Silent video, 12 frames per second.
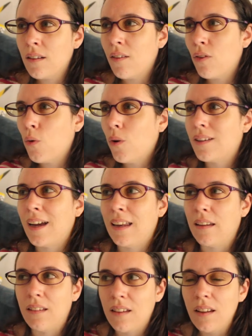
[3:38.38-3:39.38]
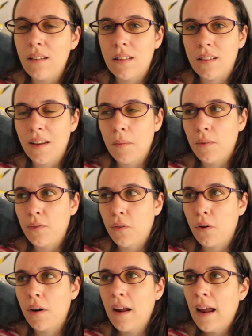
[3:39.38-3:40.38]
even what I did the day
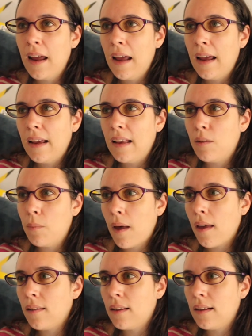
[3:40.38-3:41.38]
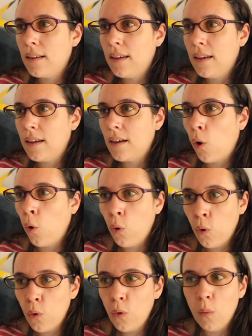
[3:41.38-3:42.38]
before. It's basically
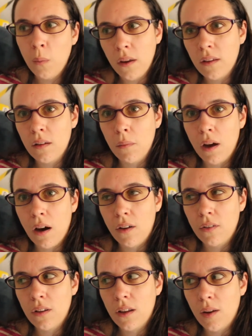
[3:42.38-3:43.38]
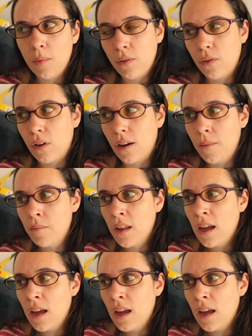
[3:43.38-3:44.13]
who pissed me off the day before.